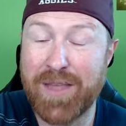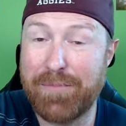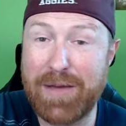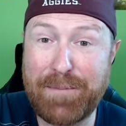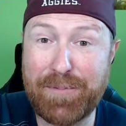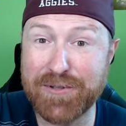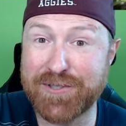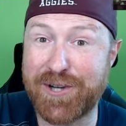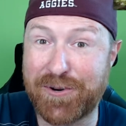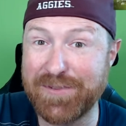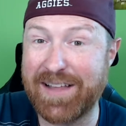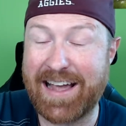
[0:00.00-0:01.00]
people
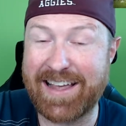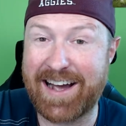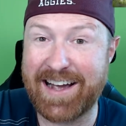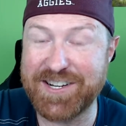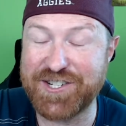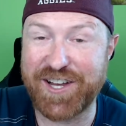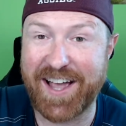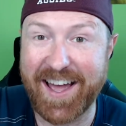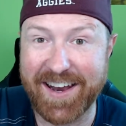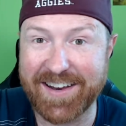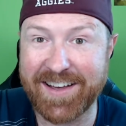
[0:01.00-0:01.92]
don't like IGN.